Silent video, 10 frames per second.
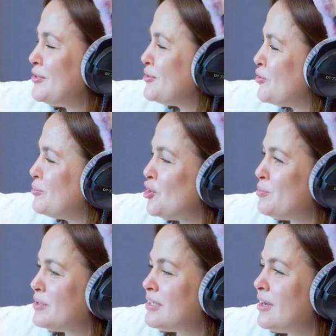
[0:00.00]

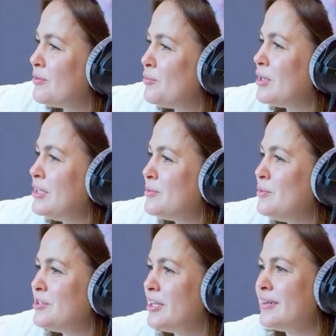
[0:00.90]
stormtroopers start walking
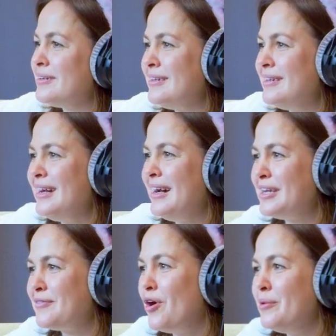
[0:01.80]
towards you, and
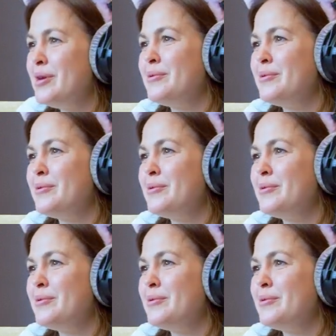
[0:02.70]
you've got a moment